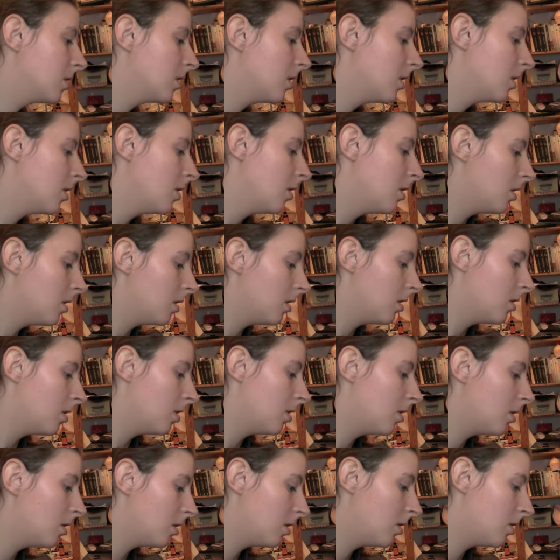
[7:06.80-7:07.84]

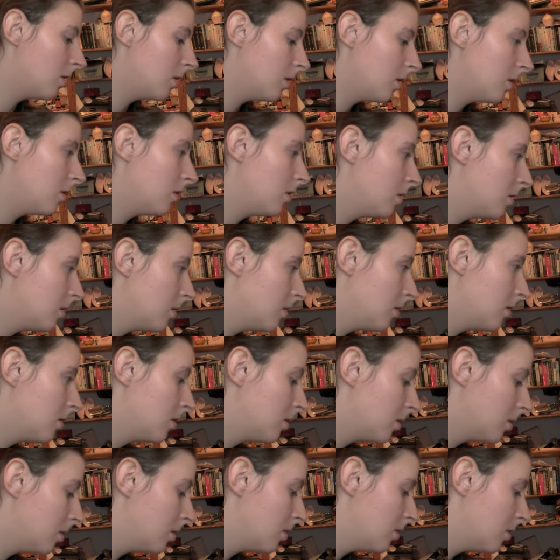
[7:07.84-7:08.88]

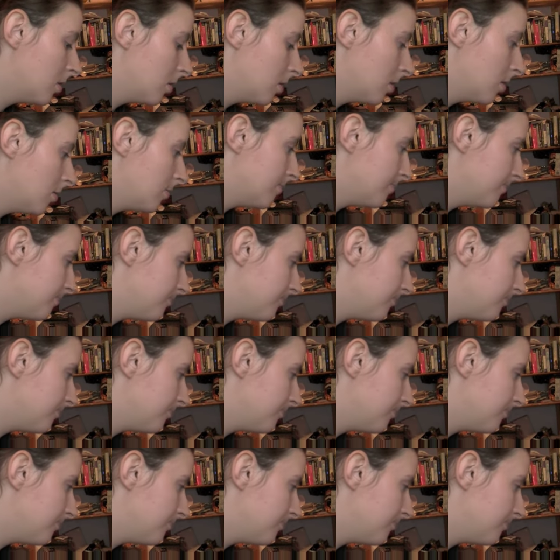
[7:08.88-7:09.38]
[no speech]